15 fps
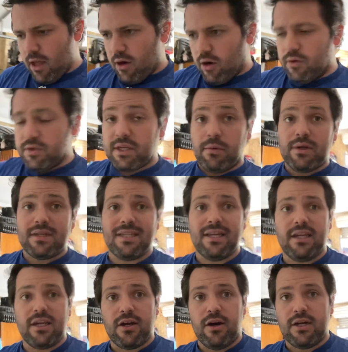Also, I want to
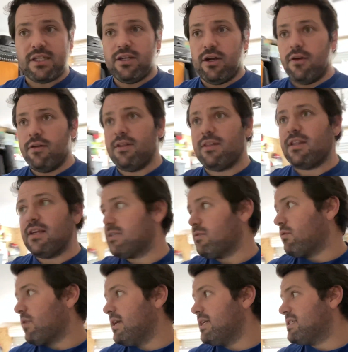let you guys know that there's a
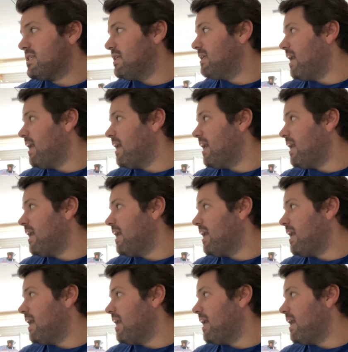reason